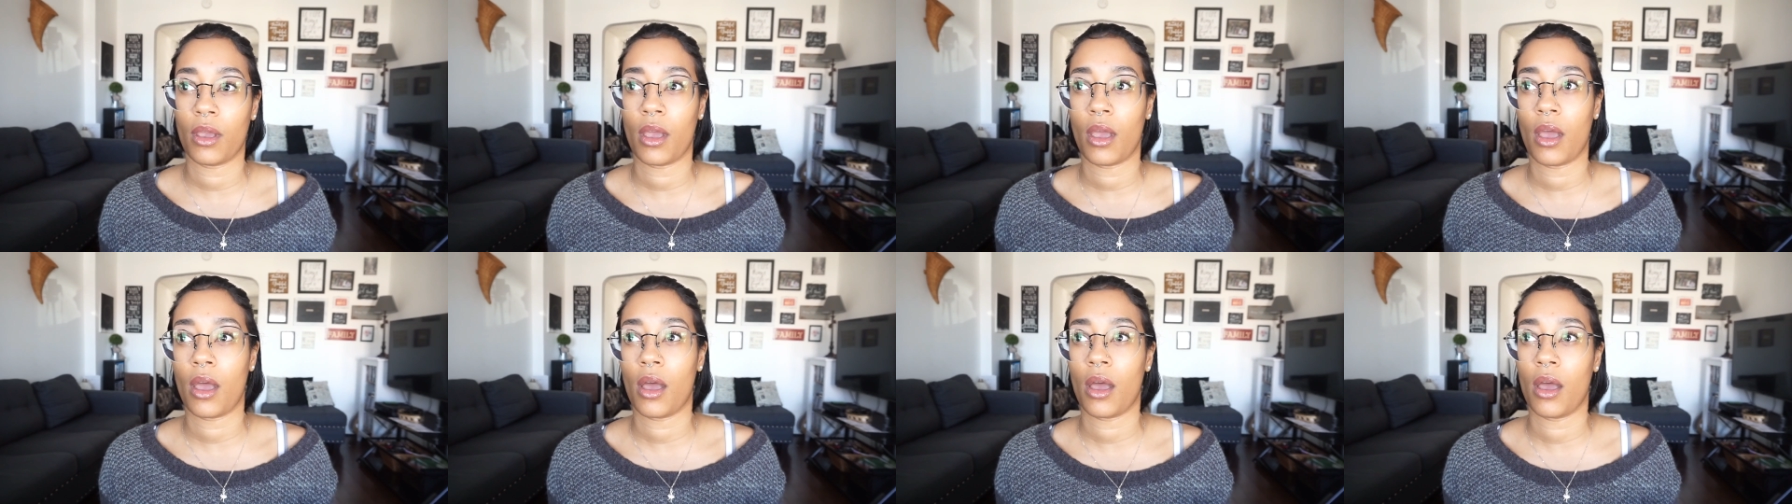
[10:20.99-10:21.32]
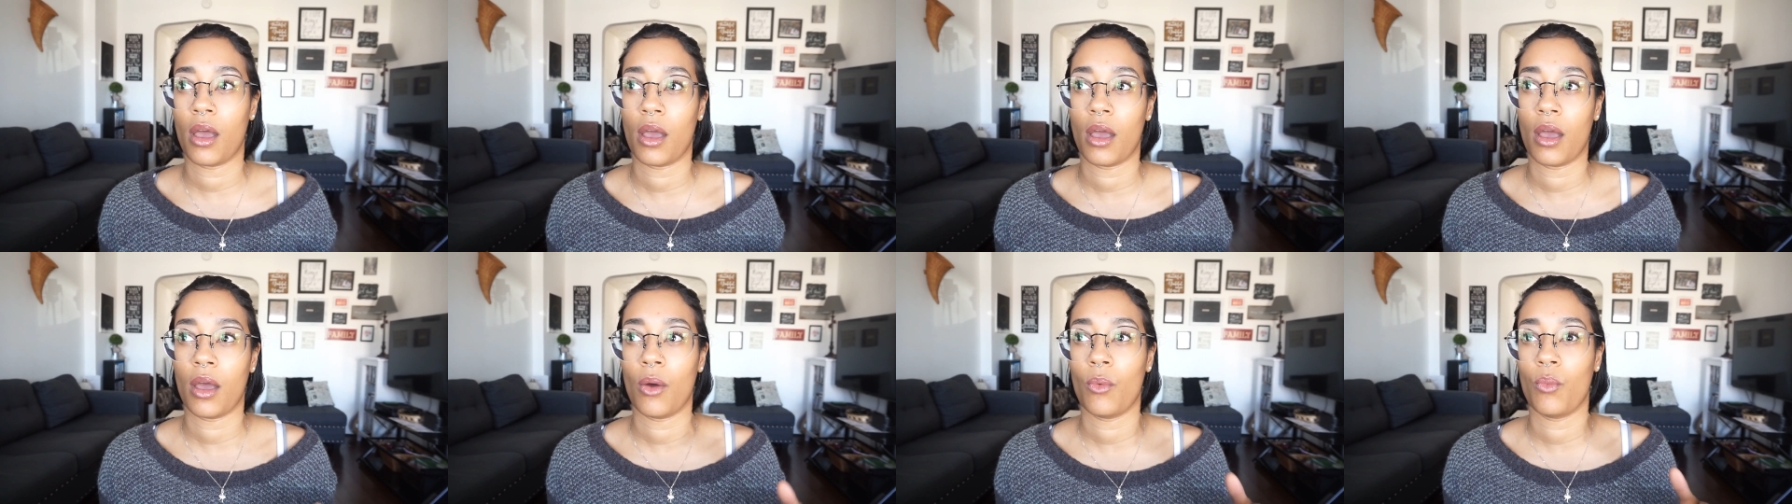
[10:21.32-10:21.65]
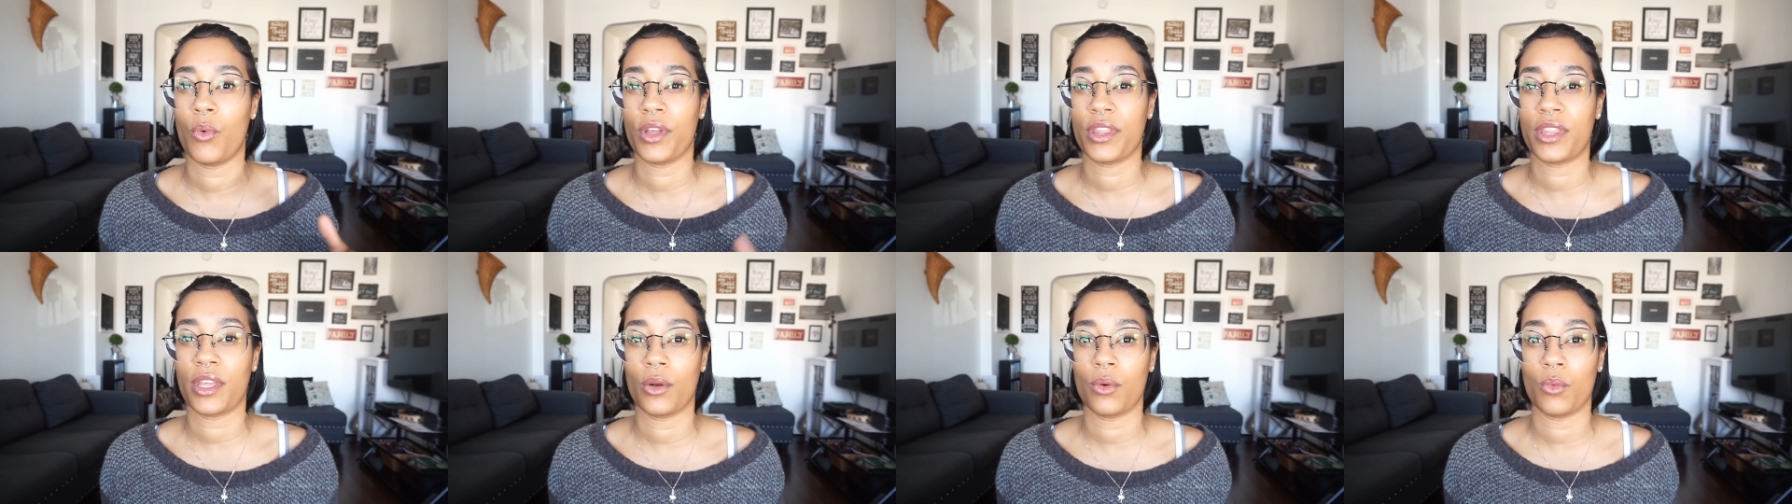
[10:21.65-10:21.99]
uh,
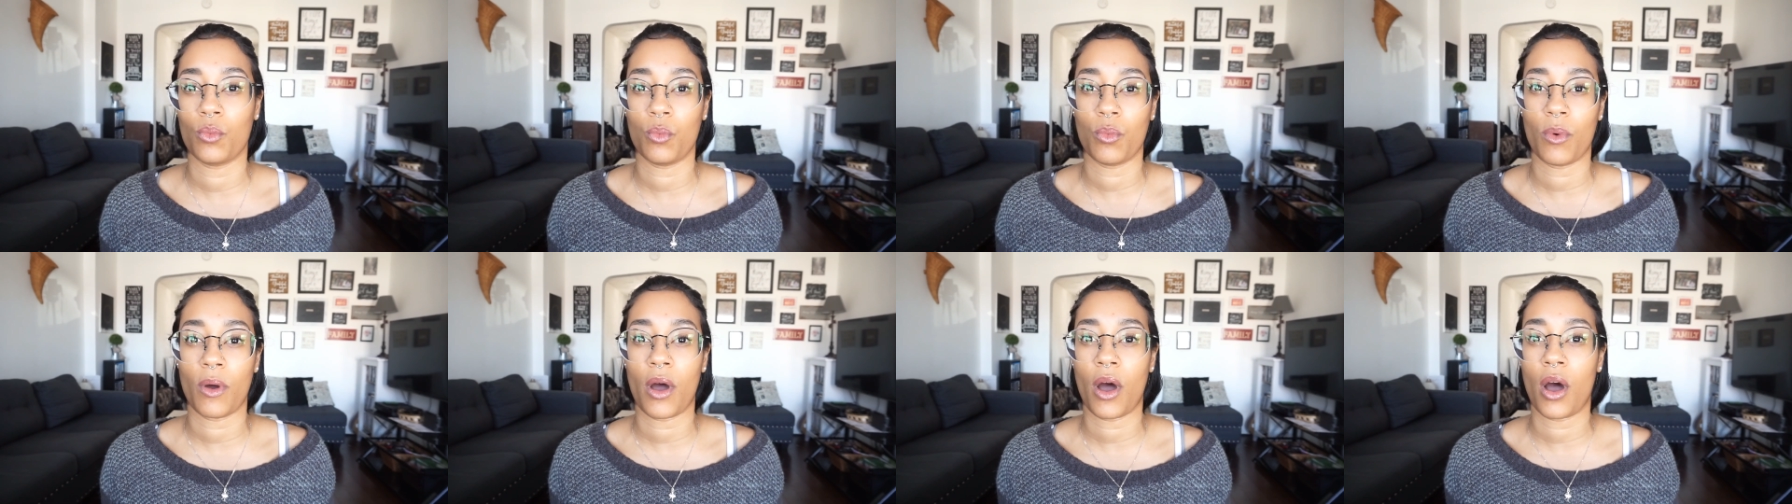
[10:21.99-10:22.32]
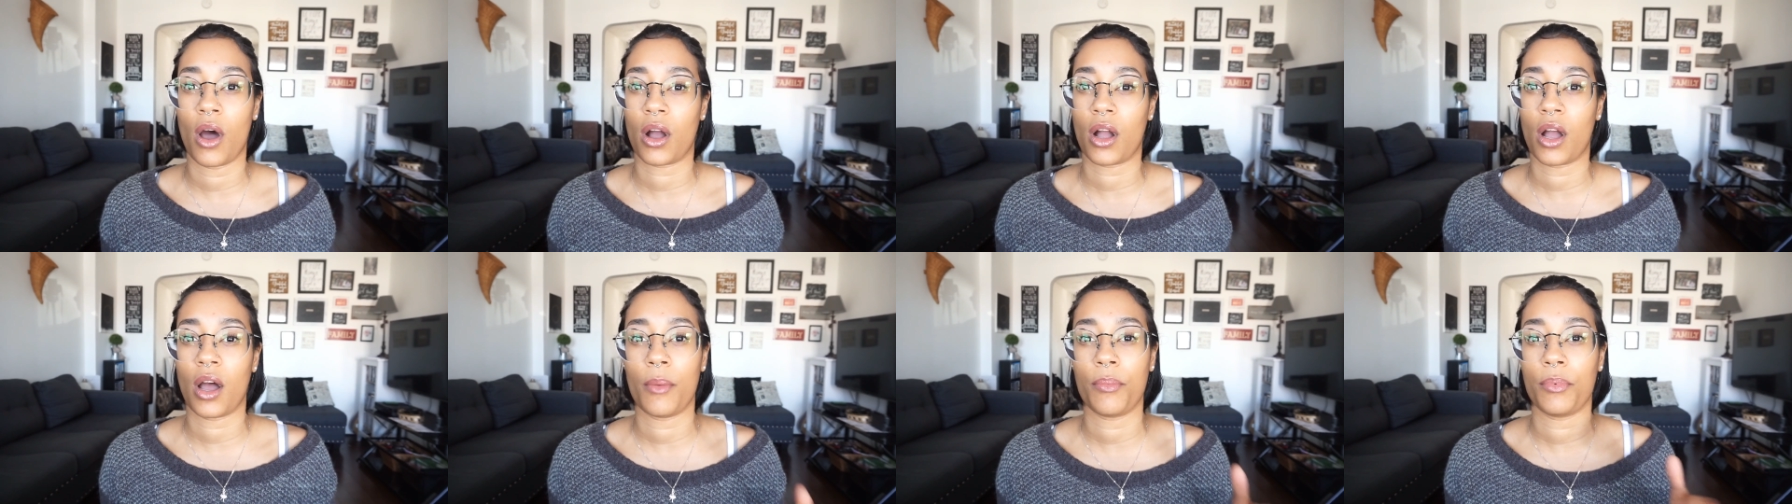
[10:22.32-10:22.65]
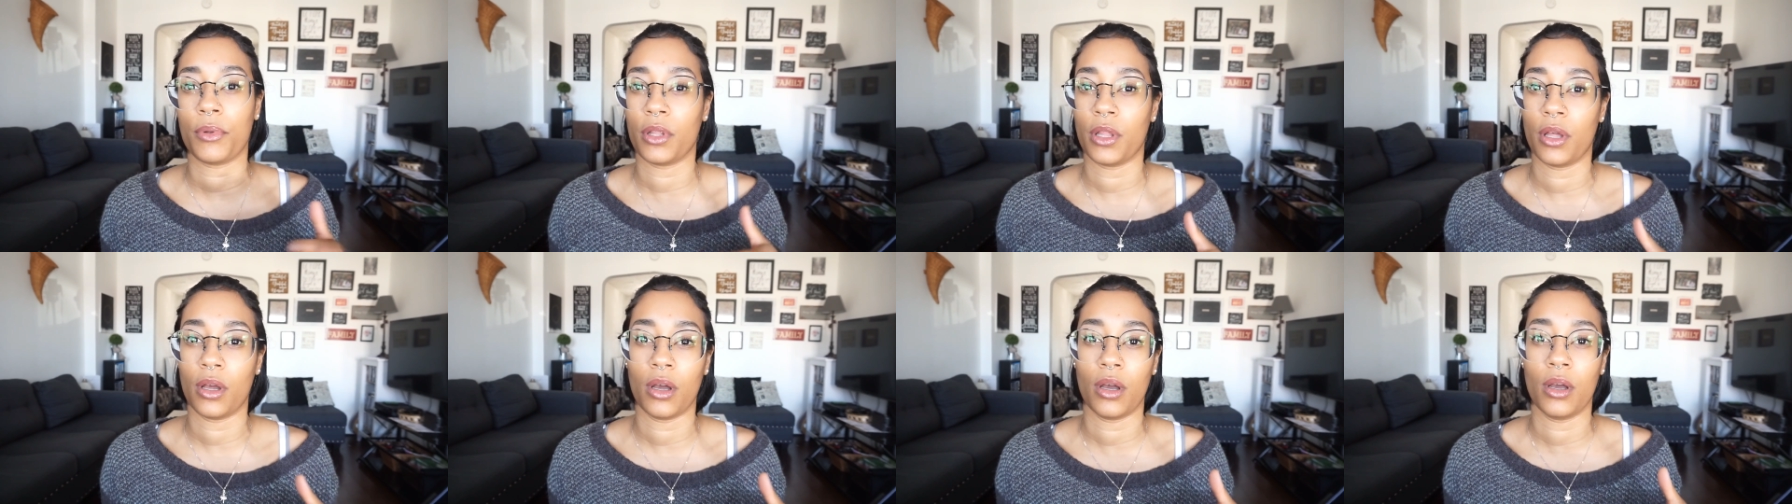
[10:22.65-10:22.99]
within a
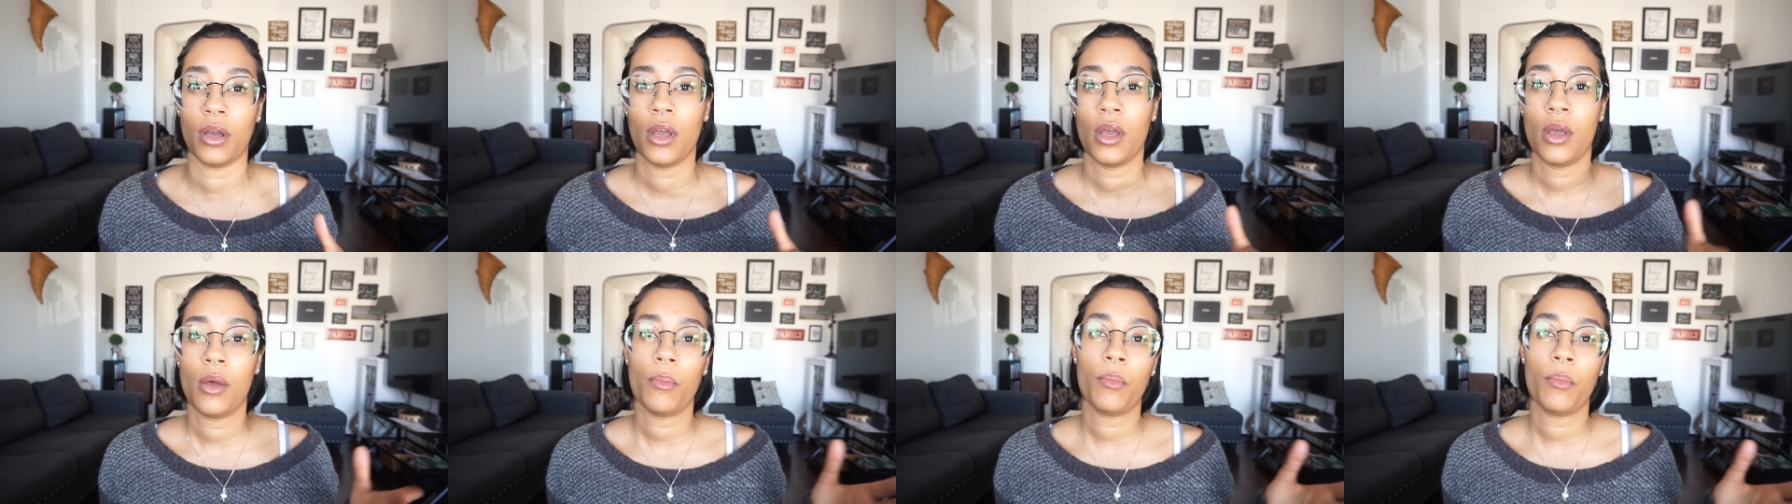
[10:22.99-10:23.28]
couple of,